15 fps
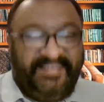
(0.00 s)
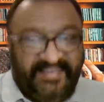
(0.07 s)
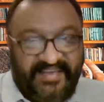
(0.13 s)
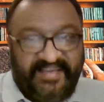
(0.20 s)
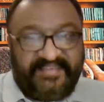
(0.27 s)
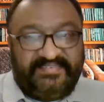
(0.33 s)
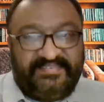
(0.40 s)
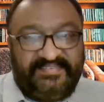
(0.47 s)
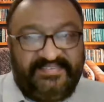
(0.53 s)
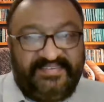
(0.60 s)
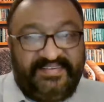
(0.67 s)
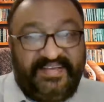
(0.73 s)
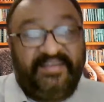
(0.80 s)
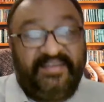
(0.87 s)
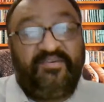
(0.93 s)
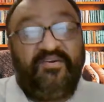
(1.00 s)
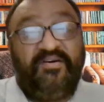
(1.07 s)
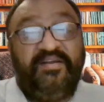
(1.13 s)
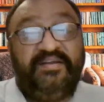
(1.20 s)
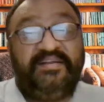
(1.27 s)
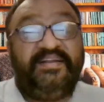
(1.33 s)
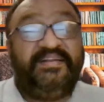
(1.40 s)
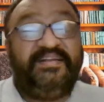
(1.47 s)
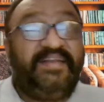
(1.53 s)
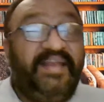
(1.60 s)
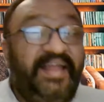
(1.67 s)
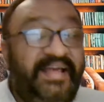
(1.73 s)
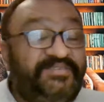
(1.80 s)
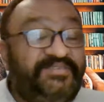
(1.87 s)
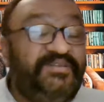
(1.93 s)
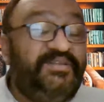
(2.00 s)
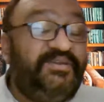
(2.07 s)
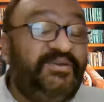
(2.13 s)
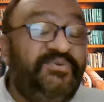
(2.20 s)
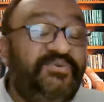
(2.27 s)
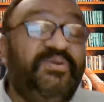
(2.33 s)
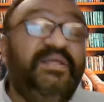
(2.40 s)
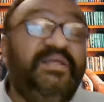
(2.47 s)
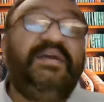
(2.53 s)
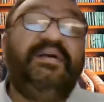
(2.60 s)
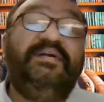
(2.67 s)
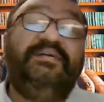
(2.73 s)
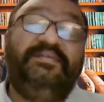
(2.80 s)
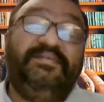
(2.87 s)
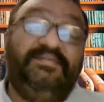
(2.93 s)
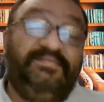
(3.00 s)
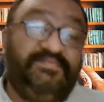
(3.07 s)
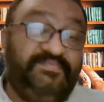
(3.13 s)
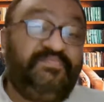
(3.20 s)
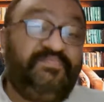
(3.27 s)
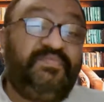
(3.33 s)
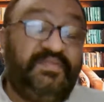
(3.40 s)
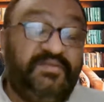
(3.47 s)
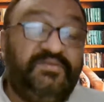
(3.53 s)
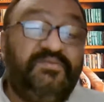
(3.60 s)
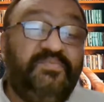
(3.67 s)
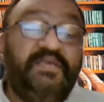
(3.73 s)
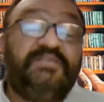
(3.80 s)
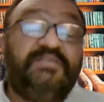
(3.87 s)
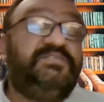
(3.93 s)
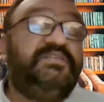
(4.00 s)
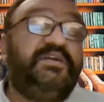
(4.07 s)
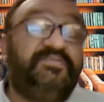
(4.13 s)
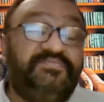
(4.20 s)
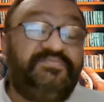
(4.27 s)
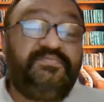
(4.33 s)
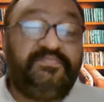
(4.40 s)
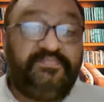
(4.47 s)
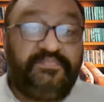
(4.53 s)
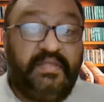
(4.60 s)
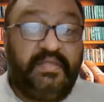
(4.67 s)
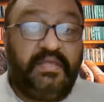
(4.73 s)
Yes, I call it intellectually grueling hurdle. It's tough.